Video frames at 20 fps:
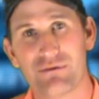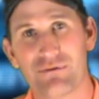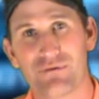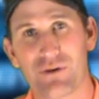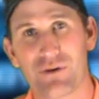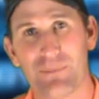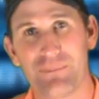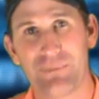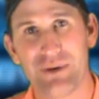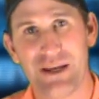
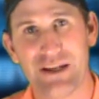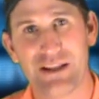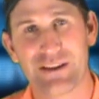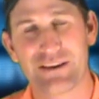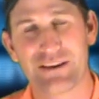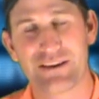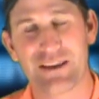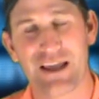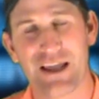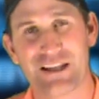from Pete at
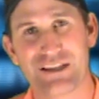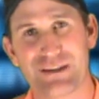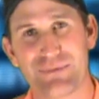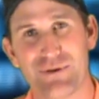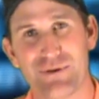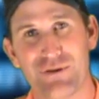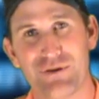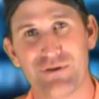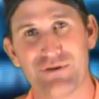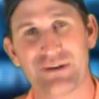the Tennis
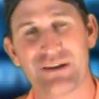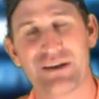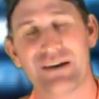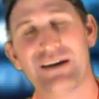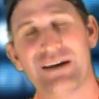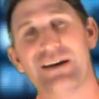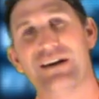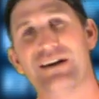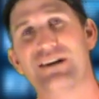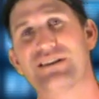Views.
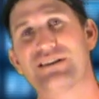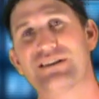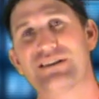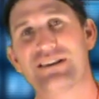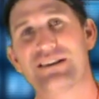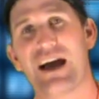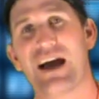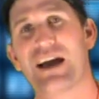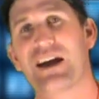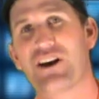
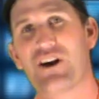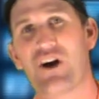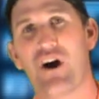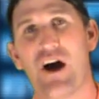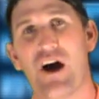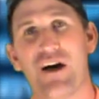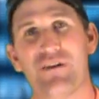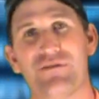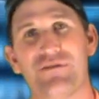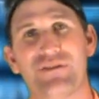Sign
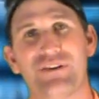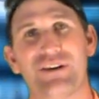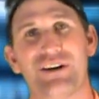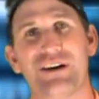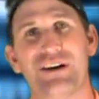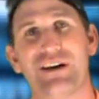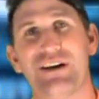off.